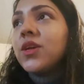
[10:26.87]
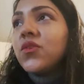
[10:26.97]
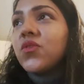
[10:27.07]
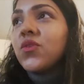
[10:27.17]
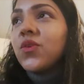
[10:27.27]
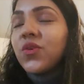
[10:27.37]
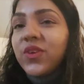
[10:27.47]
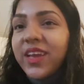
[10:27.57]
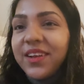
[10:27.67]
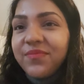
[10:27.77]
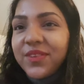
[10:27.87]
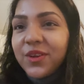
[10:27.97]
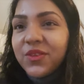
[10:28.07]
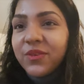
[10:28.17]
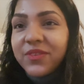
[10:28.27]
So yeah,
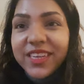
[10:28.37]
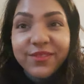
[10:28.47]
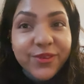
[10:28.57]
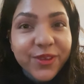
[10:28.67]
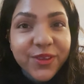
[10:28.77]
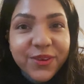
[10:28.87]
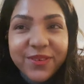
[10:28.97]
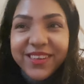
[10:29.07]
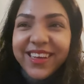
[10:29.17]
lots of treat for you.